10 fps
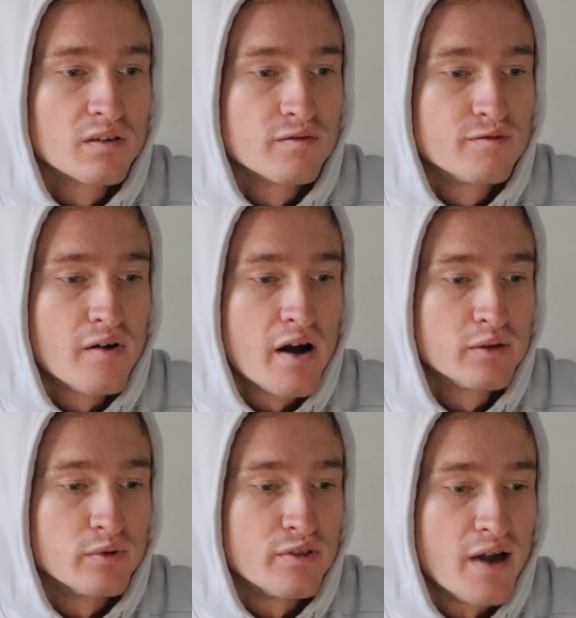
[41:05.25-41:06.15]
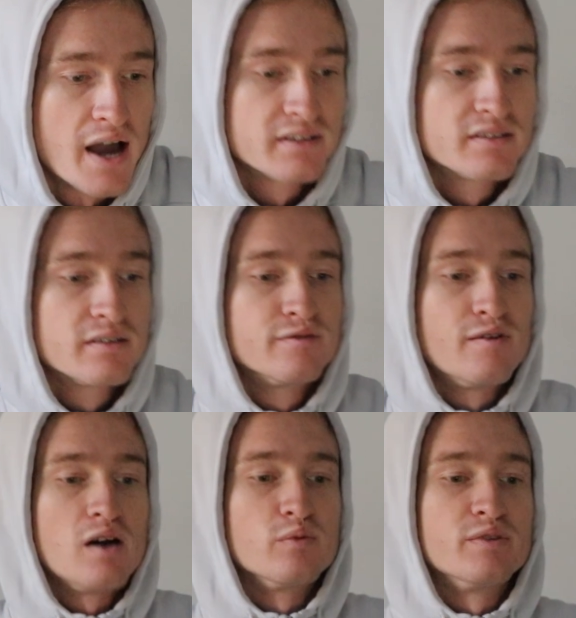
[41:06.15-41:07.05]
Fine with that.
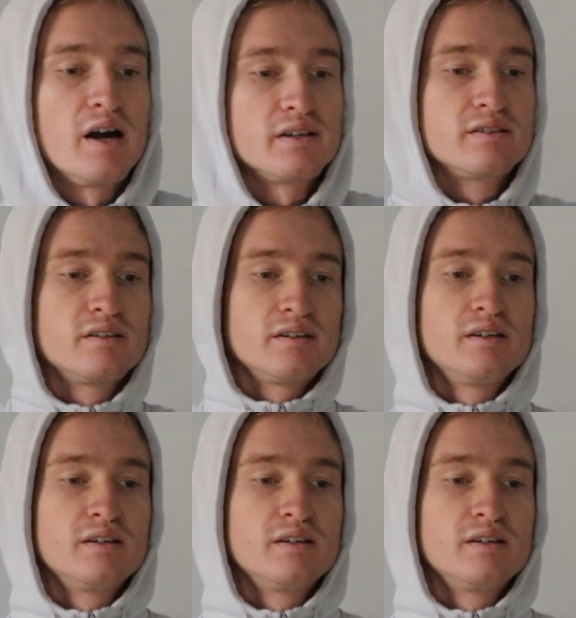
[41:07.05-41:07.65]
Fine with that.